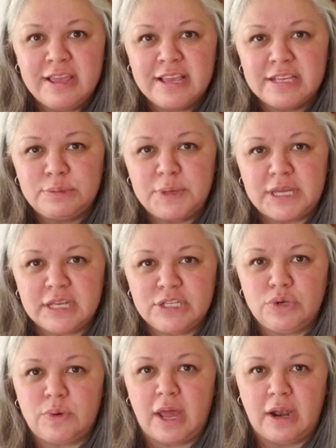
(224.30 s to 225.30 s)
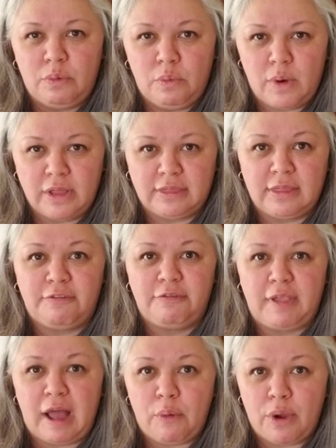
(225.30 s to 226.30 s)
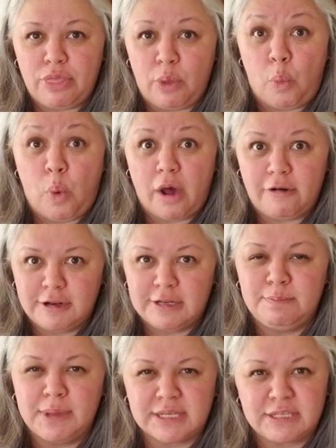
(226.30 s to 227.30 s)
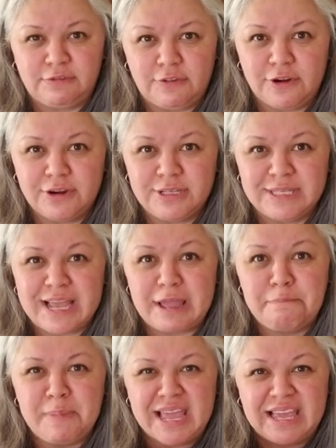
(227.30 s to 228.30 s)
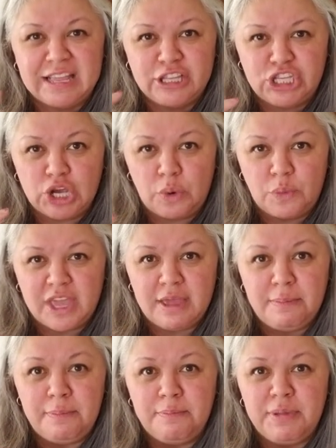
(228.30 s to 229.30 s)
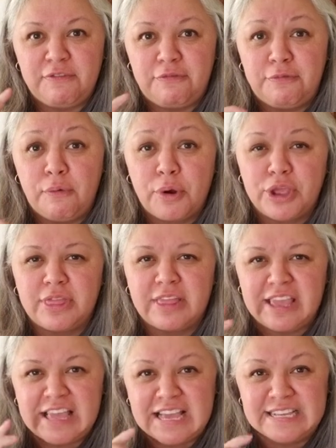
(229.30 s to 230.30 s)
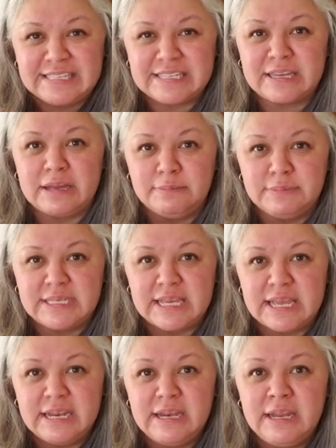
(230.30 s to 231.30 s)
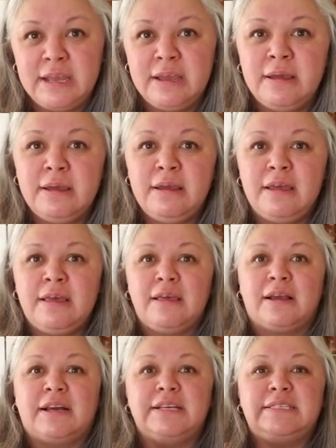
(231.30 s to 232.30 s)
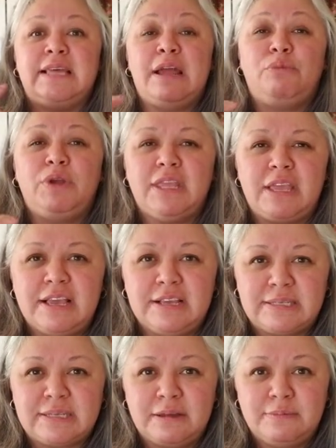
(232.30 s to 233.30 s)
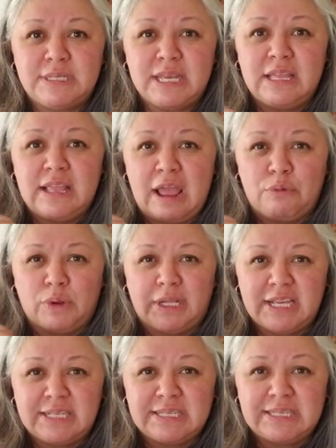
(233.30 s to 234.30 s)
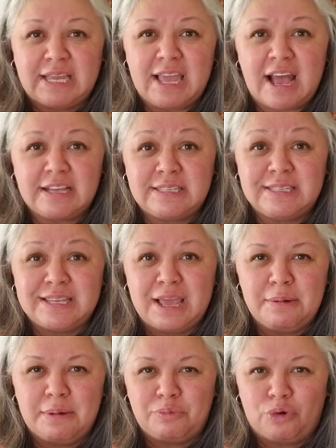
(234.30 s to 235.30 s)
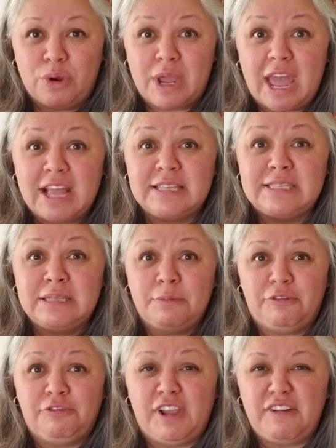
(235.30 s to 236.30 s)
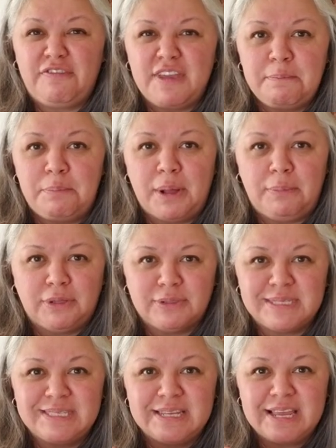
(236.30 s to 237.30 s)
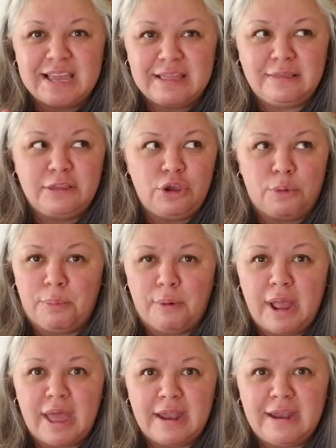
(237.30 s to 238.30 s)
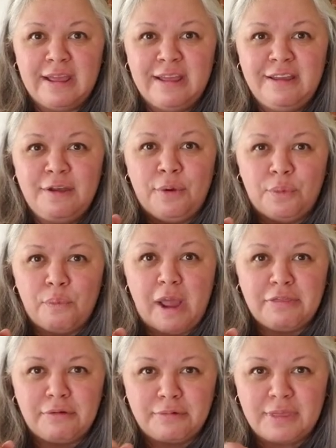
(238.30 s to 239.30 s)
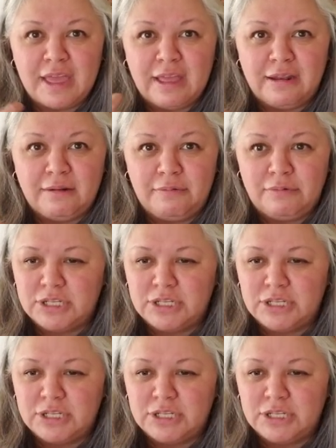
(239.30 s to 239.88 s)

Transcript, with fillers: is because you kind of want the flour and the water to mix first and make it doughy before the yeast comes in. Because then when the yeast comes in and releases the gases, it creates the fluffy bubbles in your bread rather than